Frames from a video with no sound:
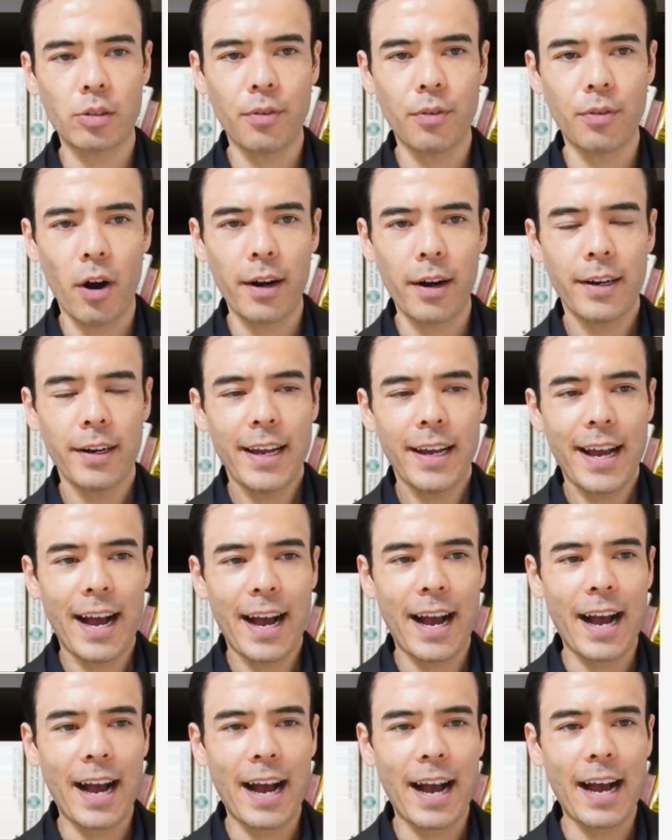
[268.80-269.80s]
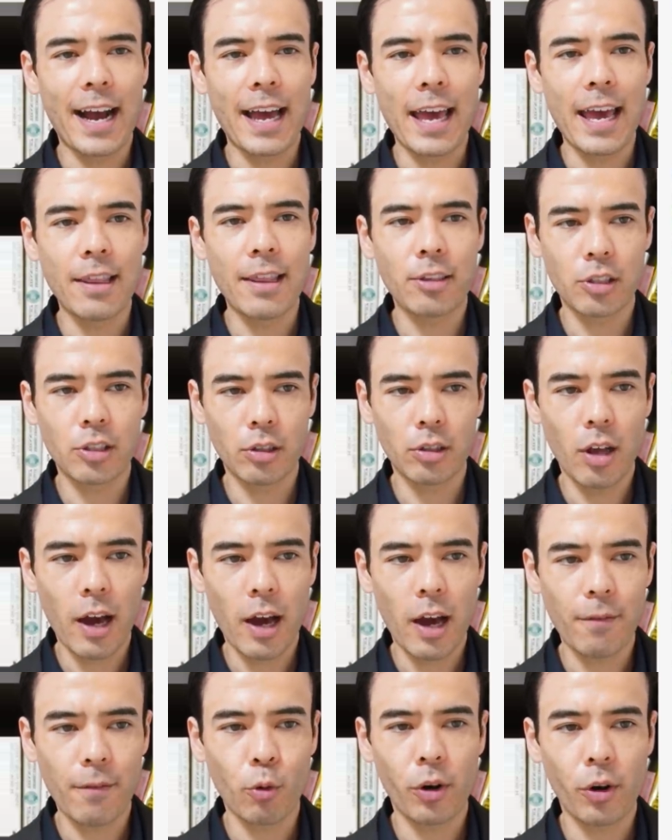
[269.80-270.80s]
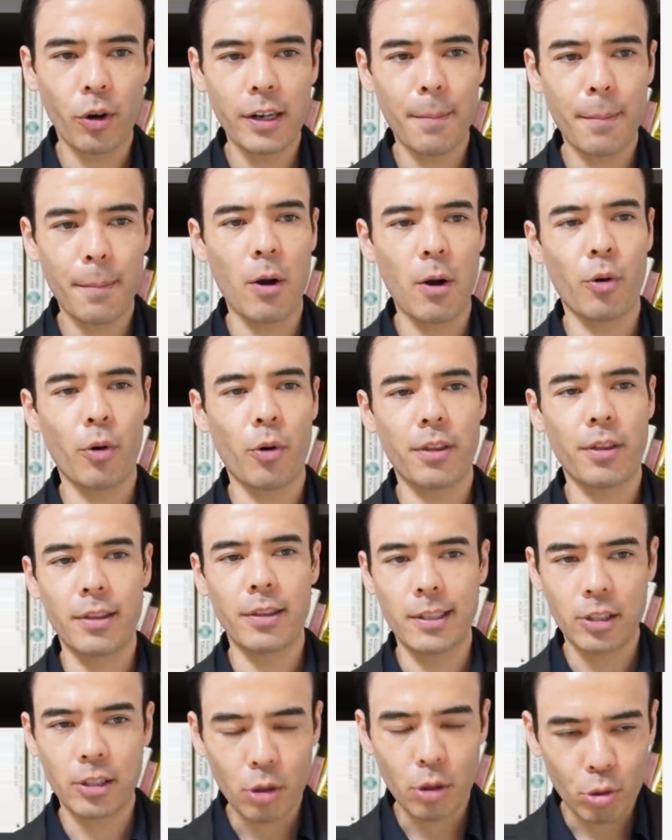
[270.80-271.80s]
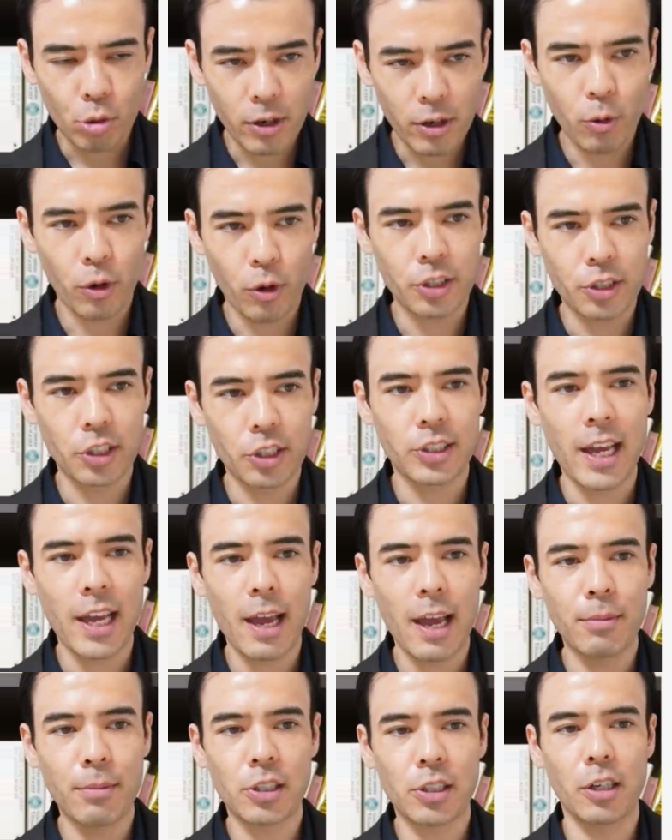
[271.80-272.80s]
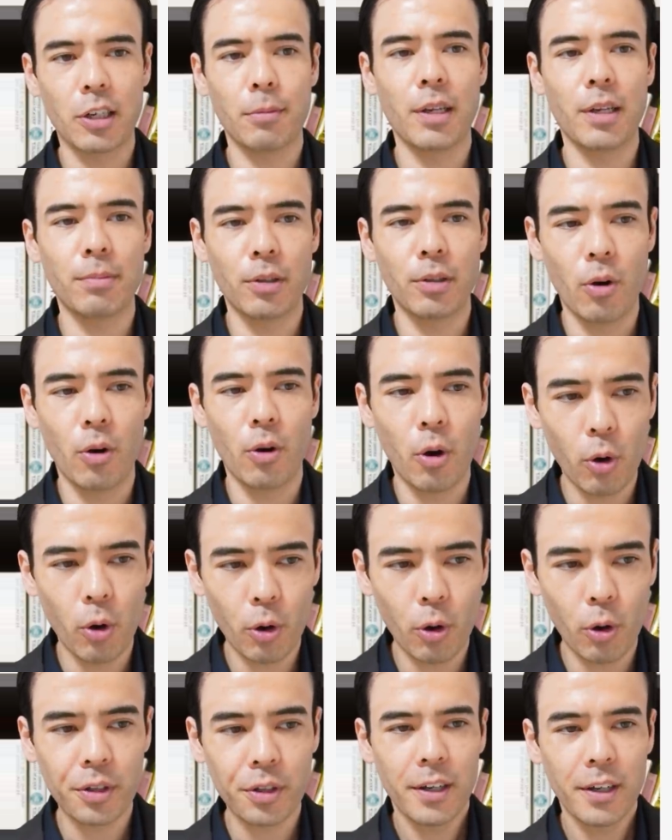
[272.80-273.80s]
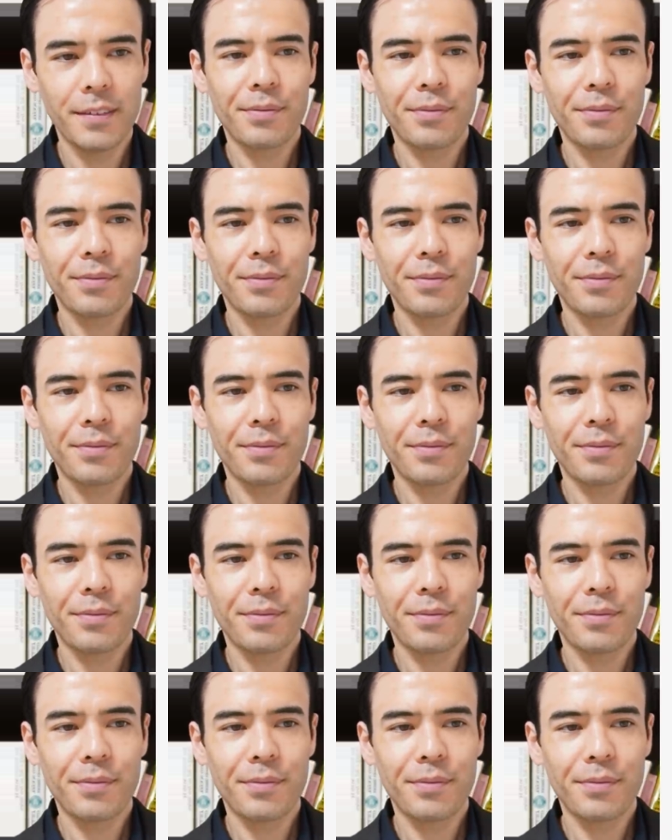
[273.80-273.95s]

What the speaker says: far. And there's a lot of worry about whether this Three Gorges Dam is going to be able to hold.